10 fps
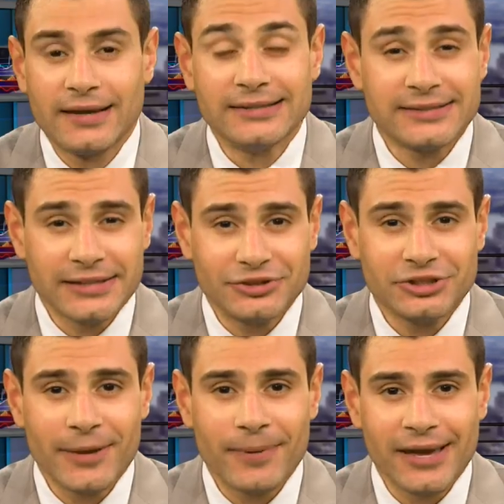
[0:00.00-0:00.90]
Is the
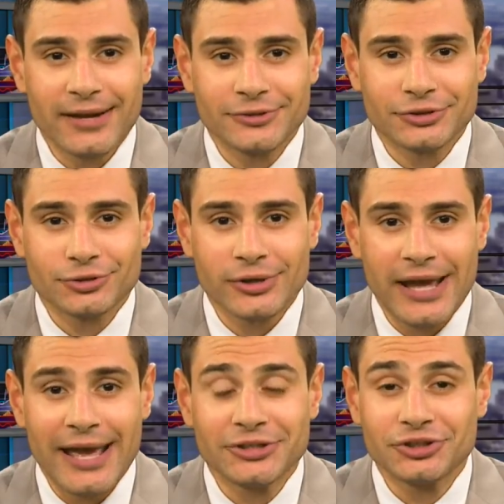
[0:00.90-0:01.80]
shipping
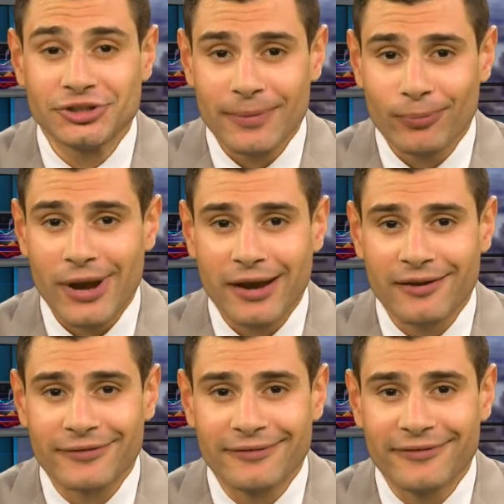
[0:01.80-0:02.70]
industry a
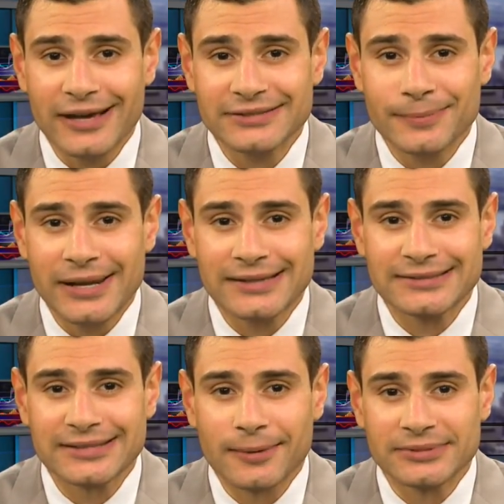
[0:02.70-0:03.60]
shipwreck of investment,
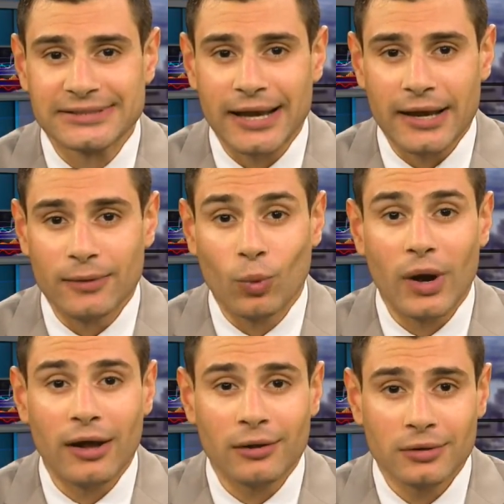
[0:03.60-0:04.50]
as some say?
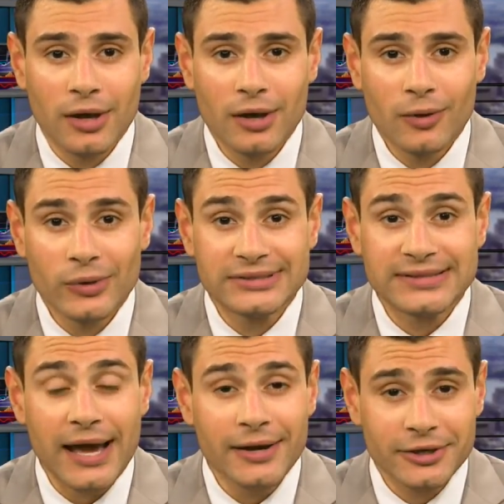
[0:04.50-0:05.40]
Well, we
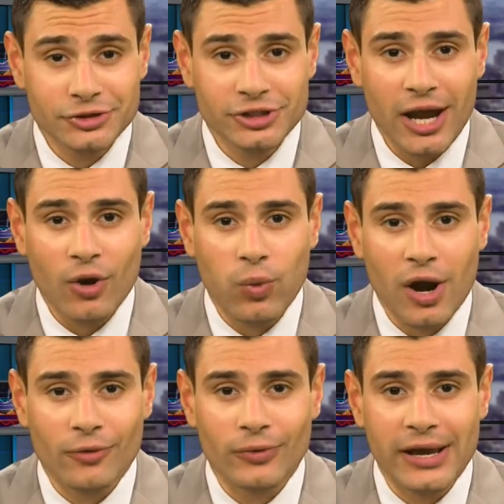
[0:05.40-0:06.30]
decided to check
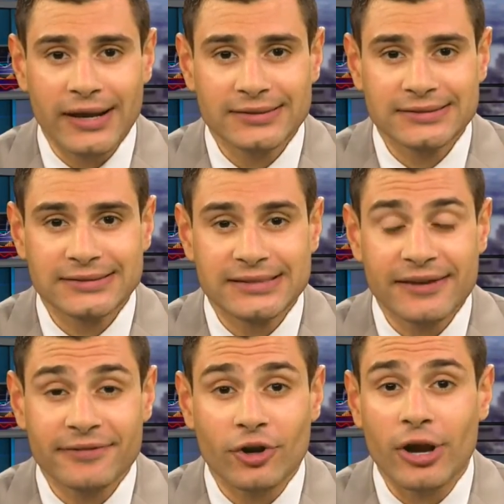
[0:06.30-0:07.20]
Quant Ratings to
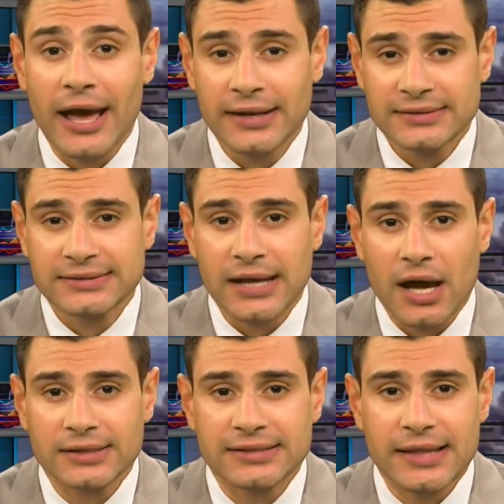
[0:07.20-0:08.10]
see if there are any
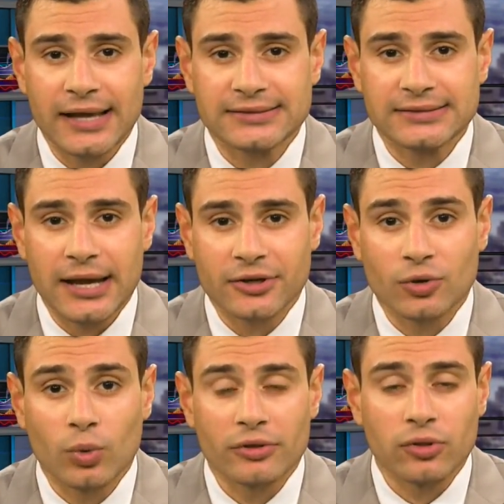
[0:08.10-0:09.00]
stocks in that
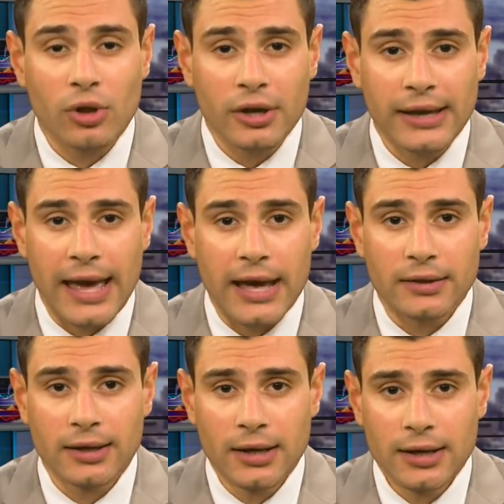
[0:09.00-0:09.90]
sector worth looking at.